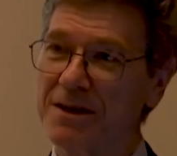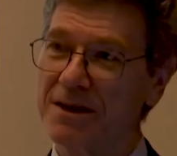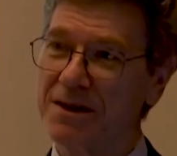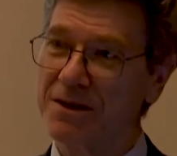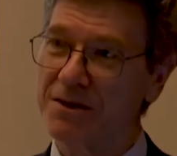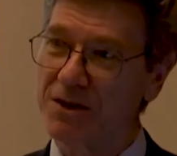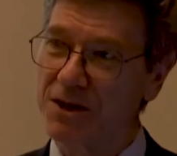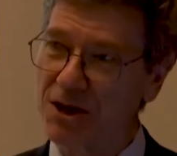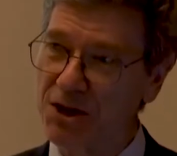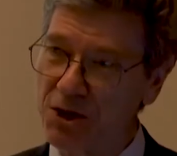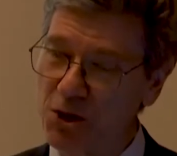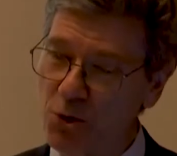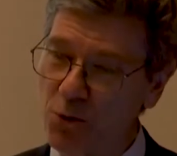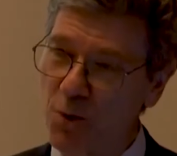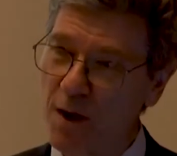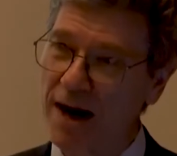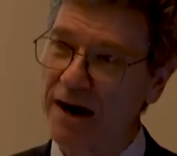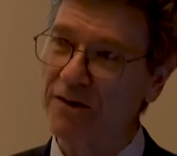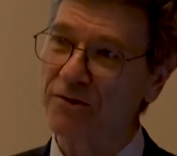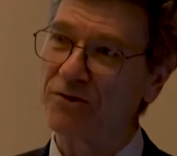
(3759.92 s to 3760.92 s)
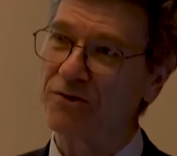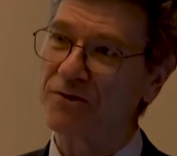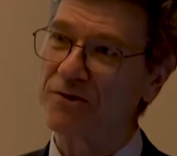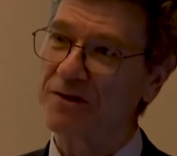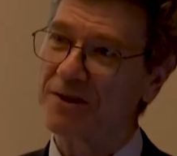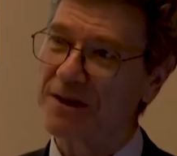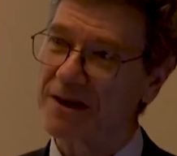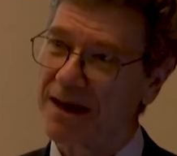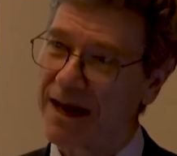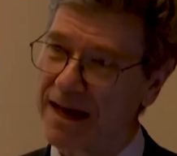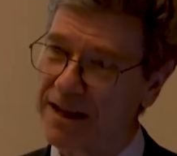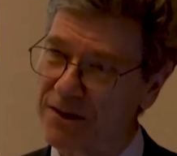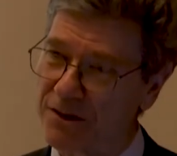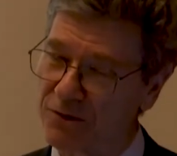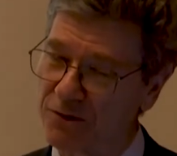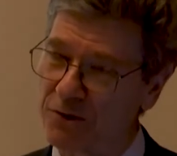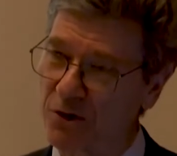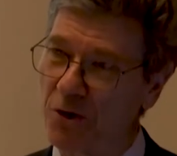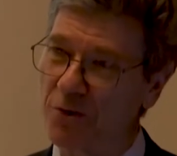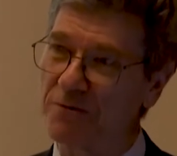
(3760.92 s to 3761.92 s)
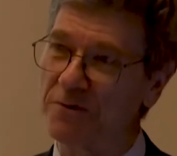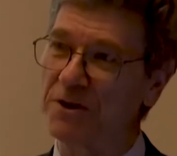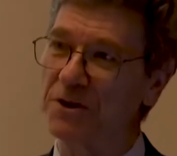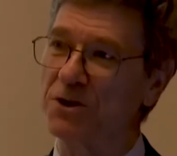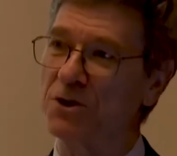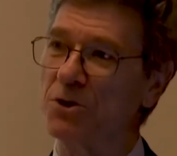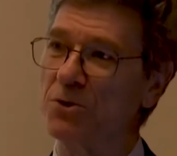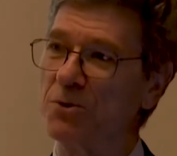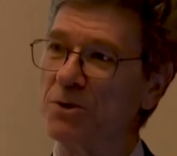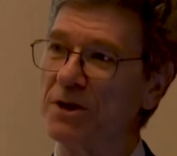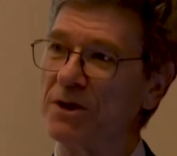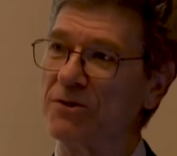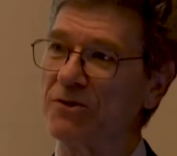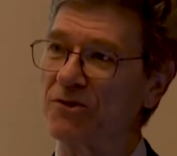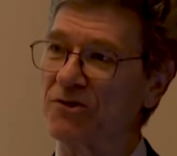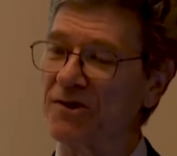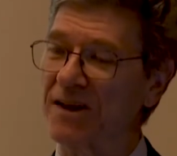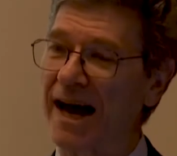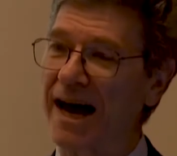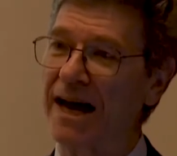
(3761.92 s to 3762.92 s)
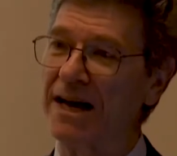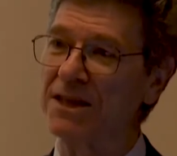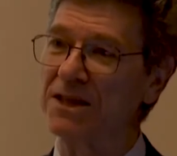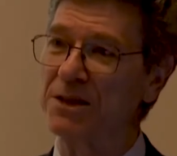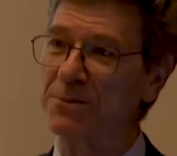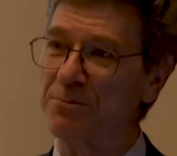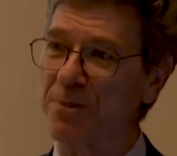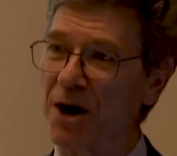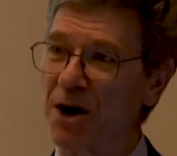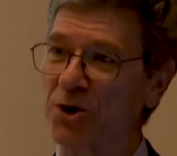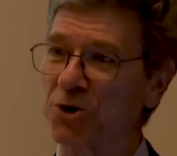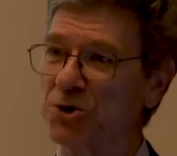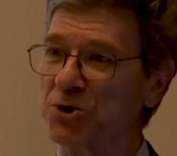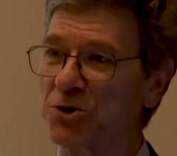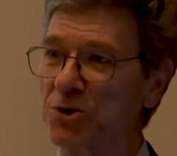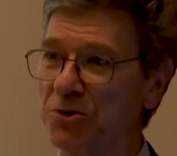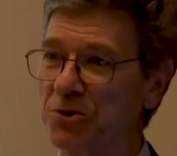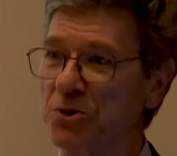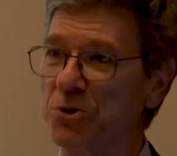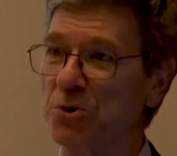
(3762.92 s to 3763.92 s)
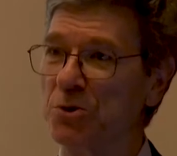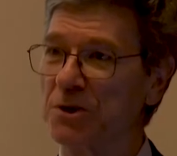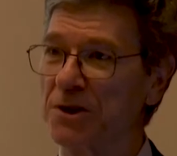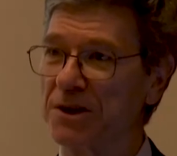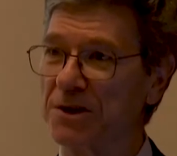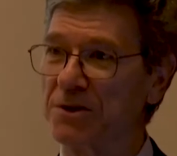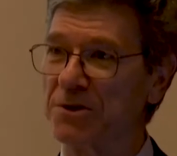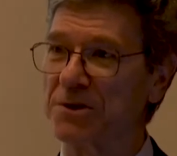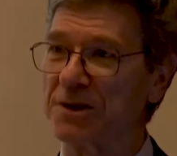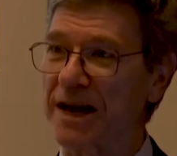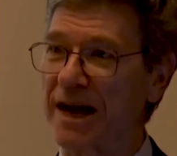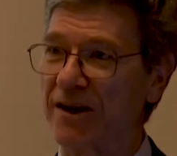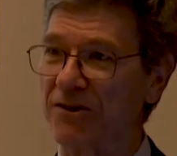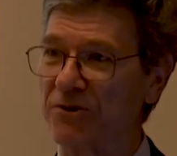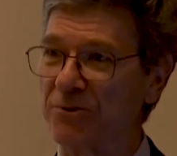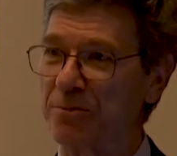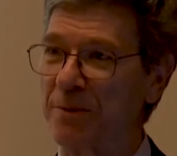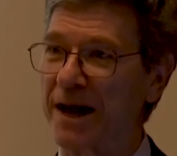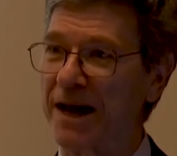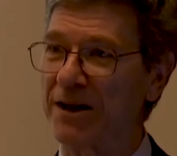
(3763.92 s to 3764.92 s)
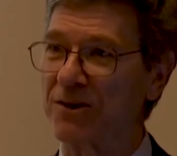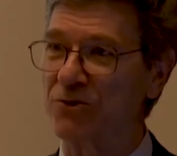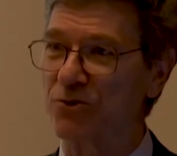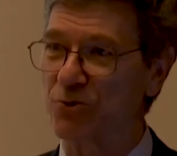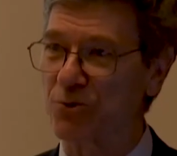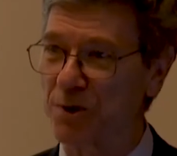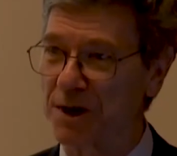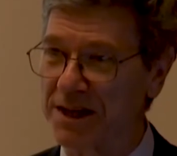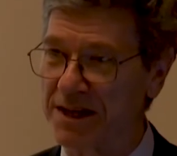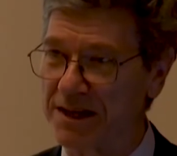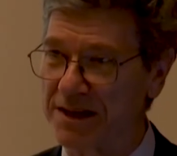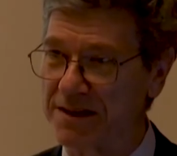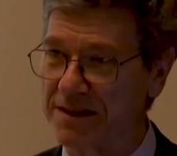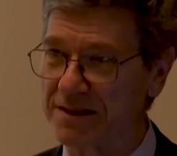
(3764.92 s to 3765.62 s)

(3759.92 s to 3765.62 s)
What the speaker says: the US and the Soviet Union signed the Partial Nuclear Test Ban Treaty.